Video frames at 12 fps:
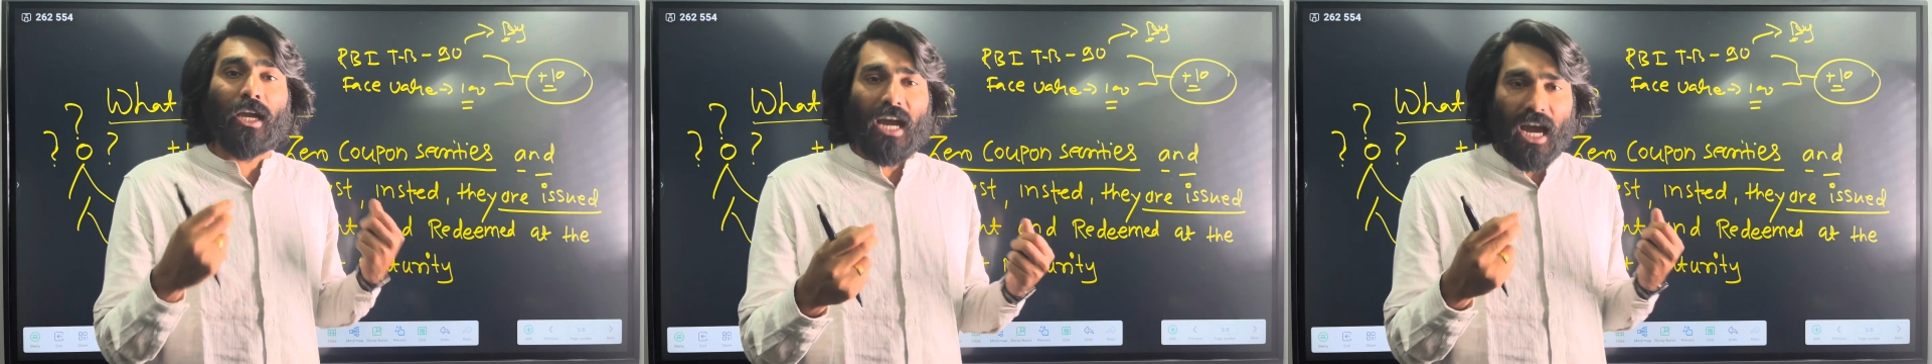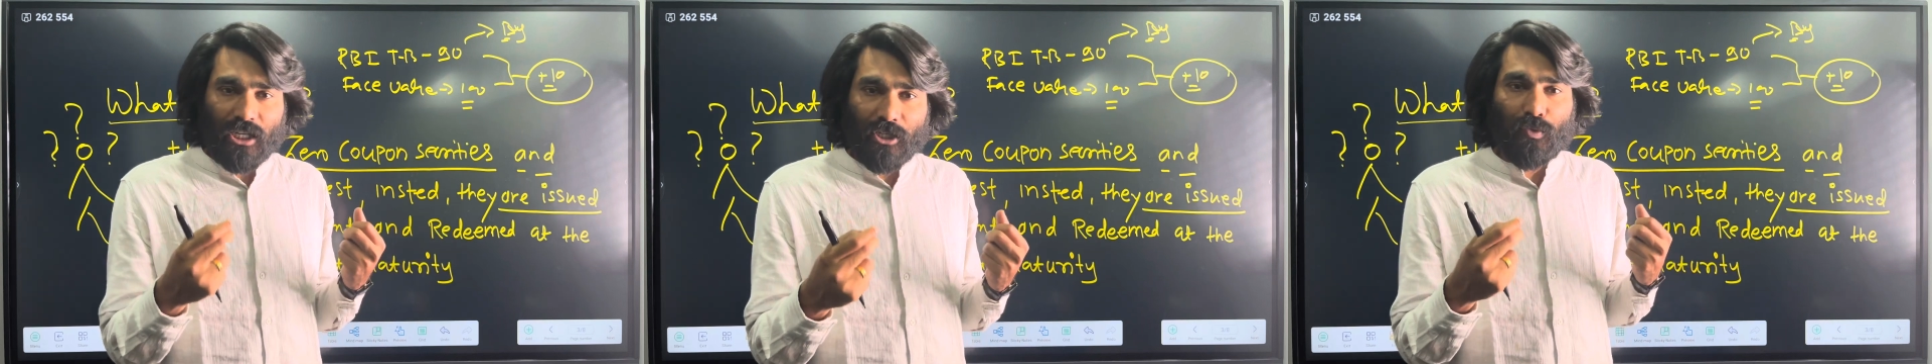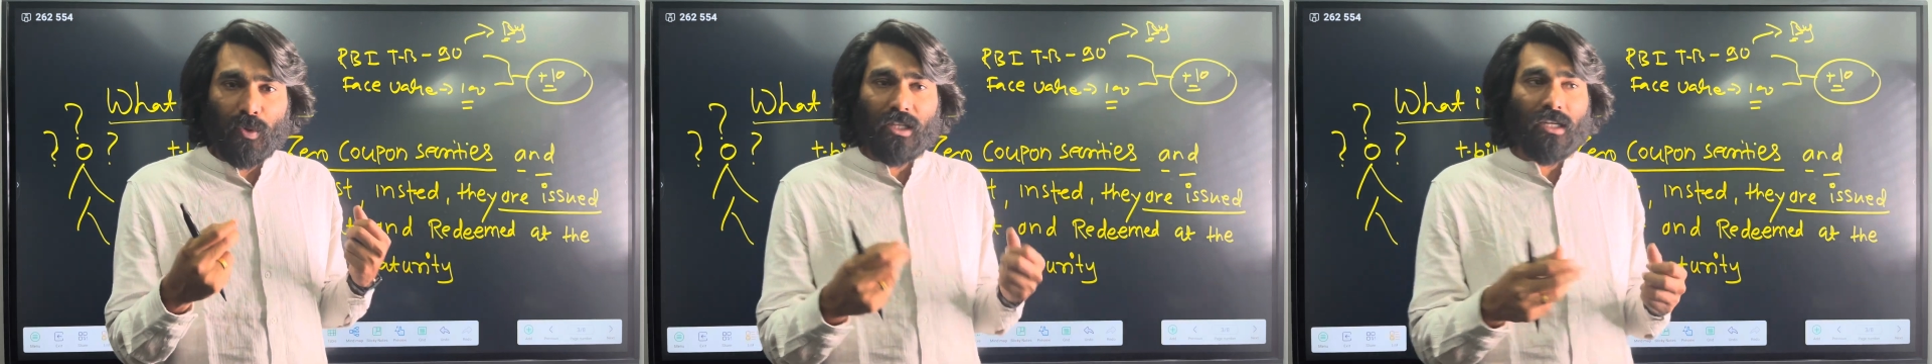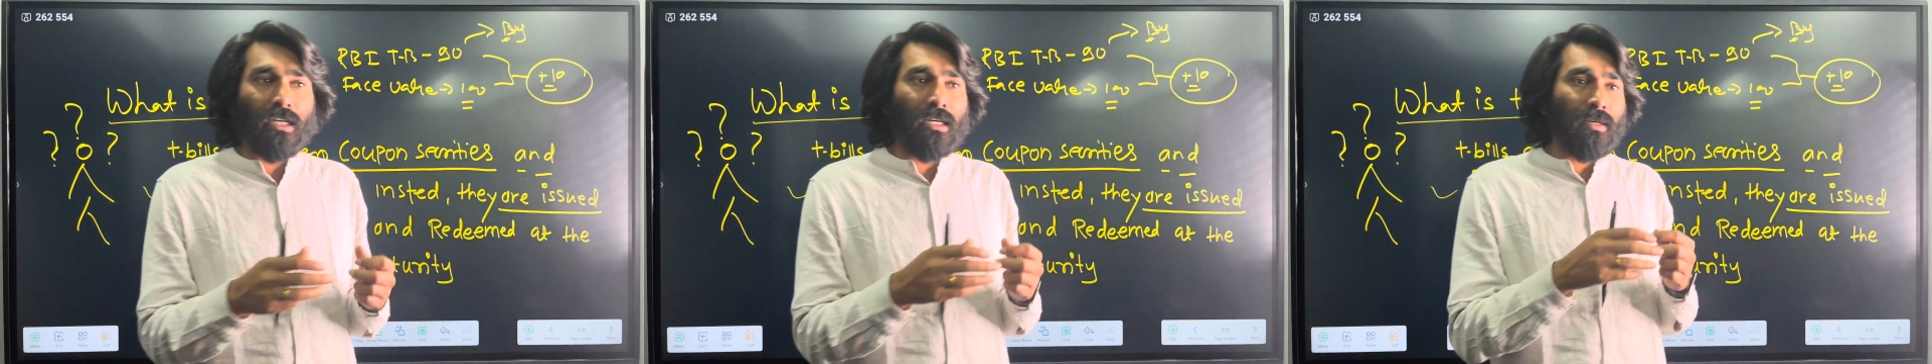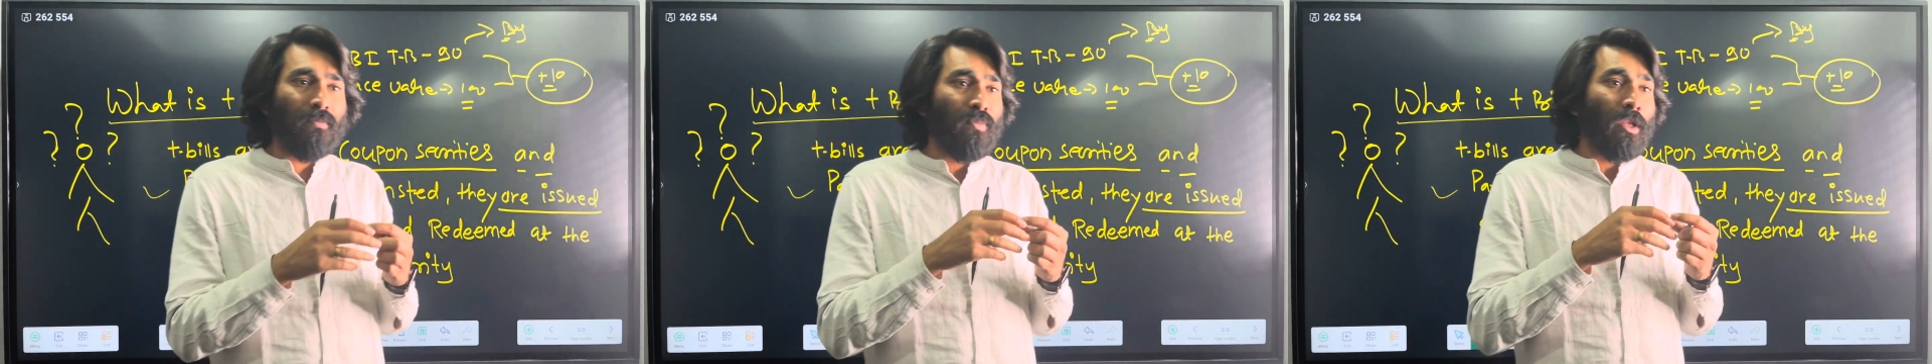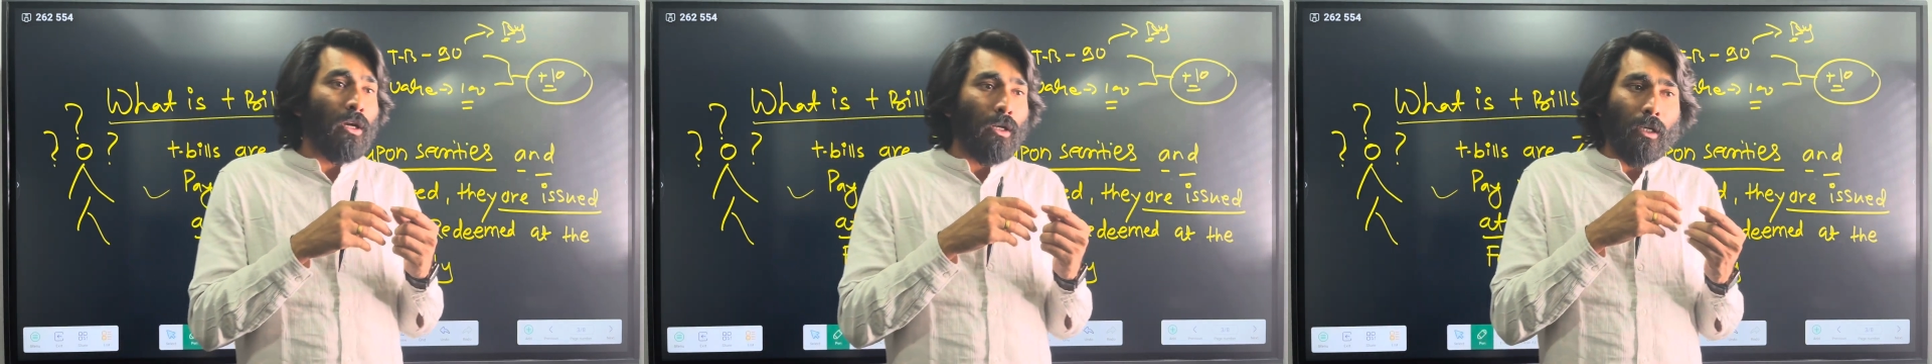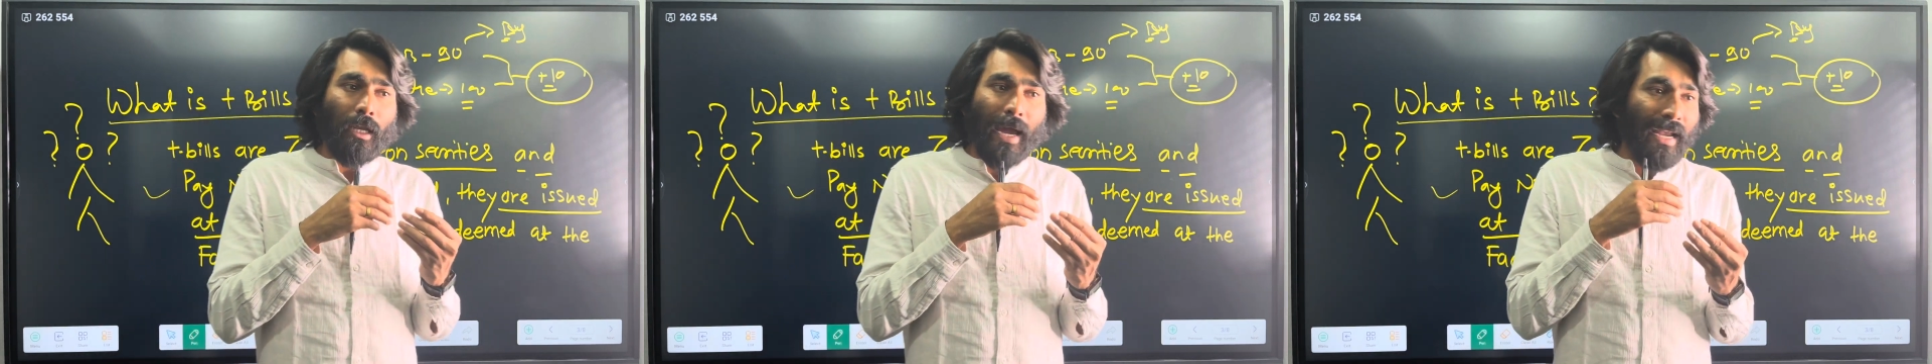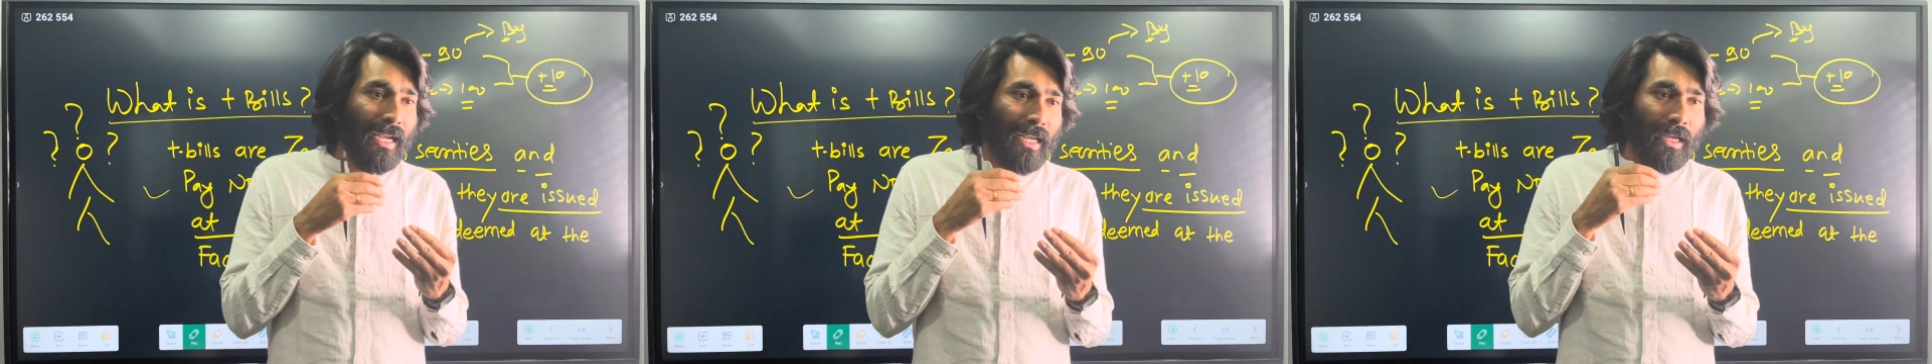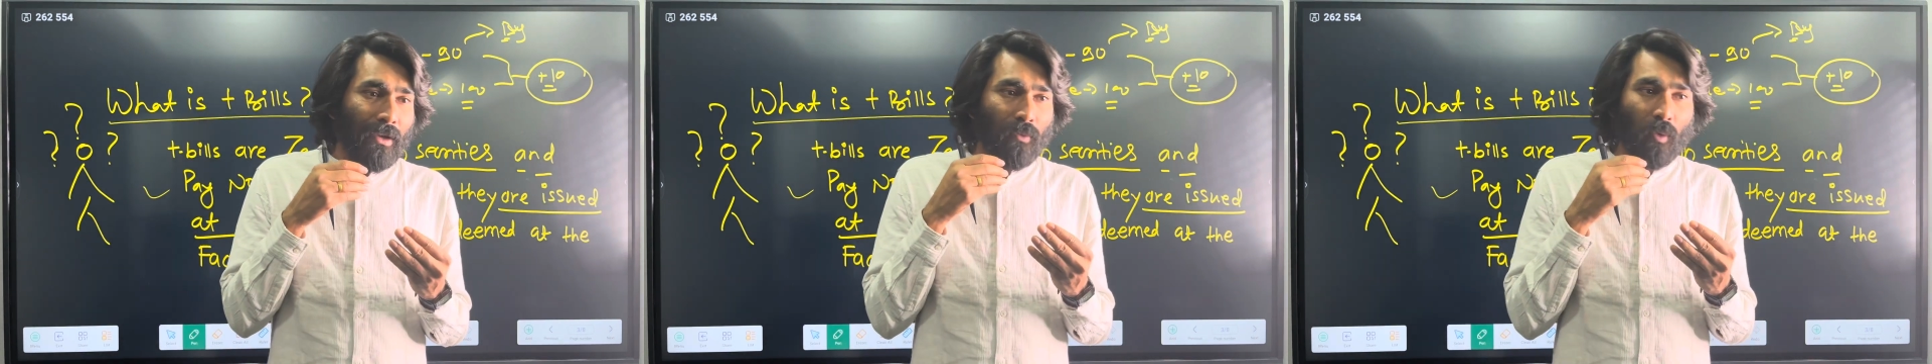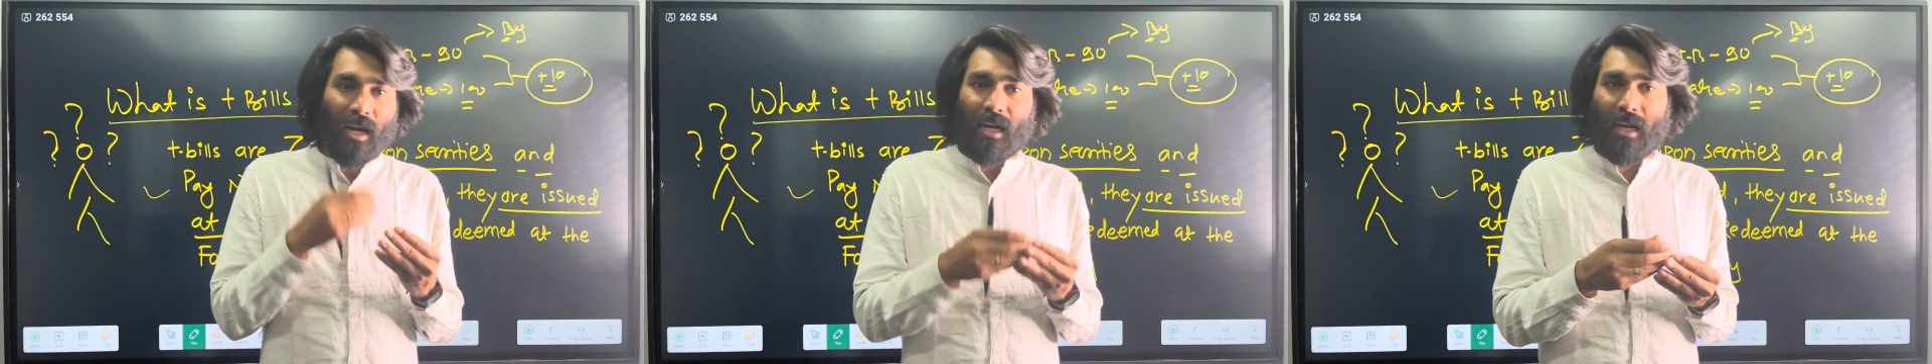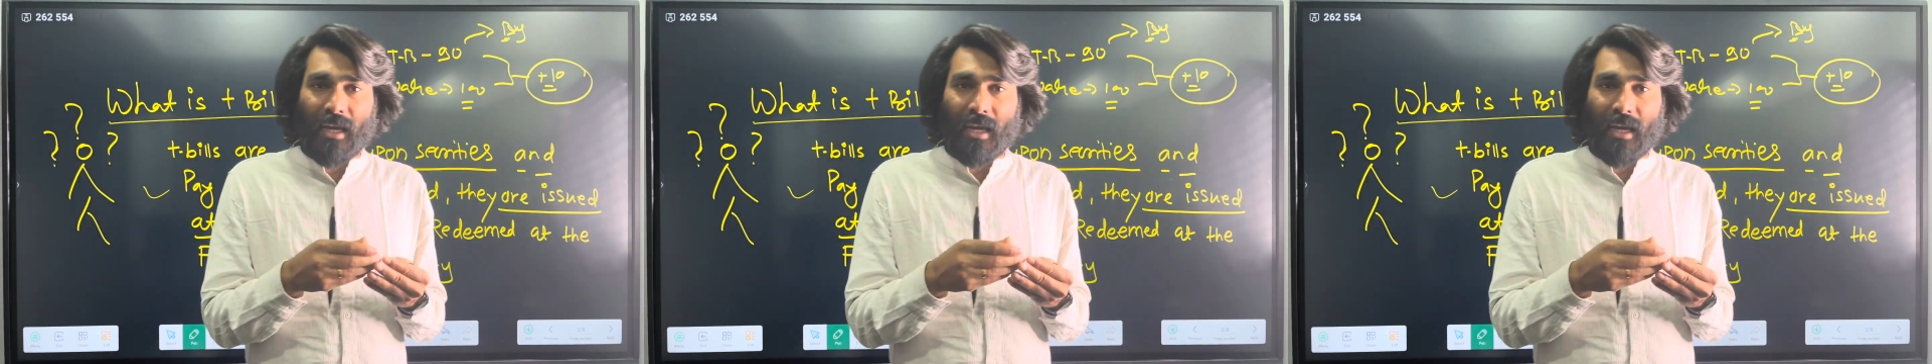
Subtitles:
cash within a 91